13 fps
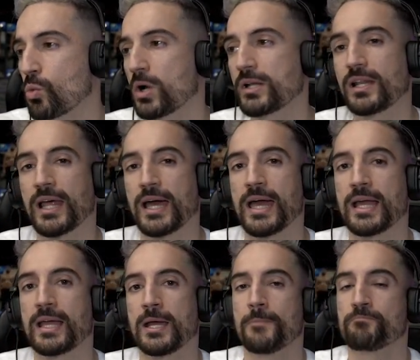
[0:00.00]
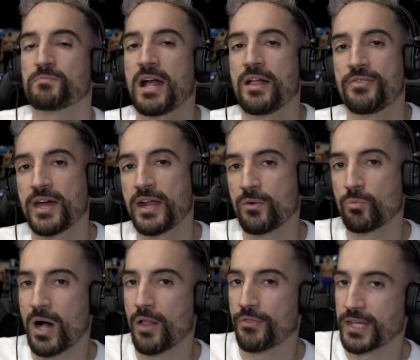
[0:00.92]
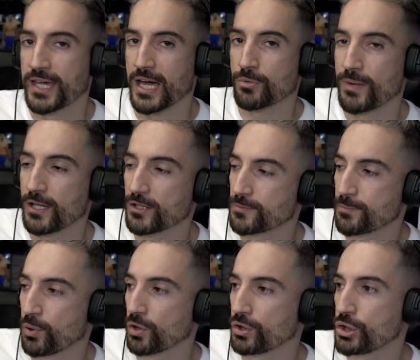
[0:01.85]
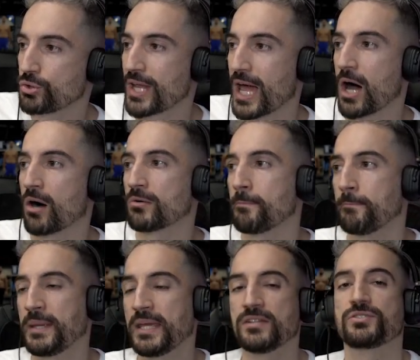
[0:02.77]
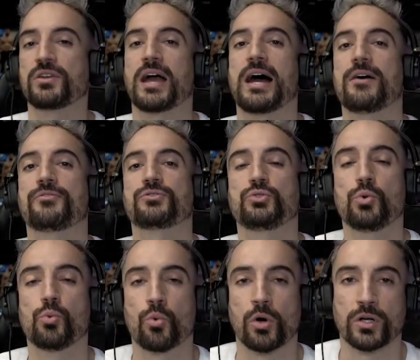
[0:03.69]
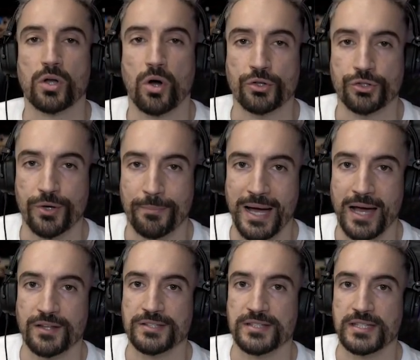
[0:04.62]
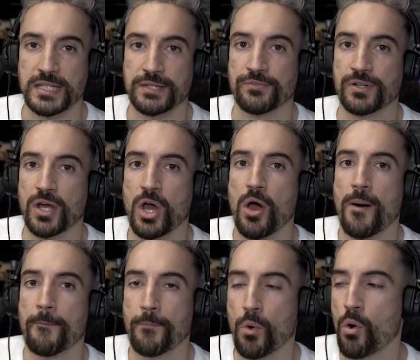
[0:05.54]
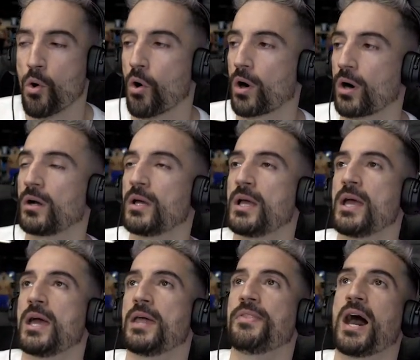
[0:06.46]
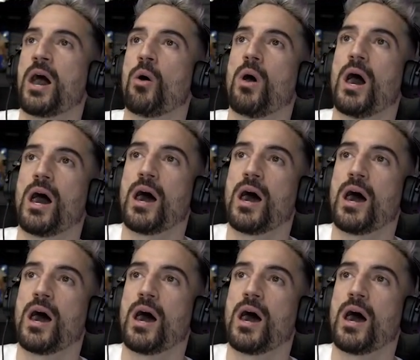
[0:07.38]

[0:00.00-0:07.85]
one leg and then while the kettlebell is pulling you down means you have to work on your balance even more. Now,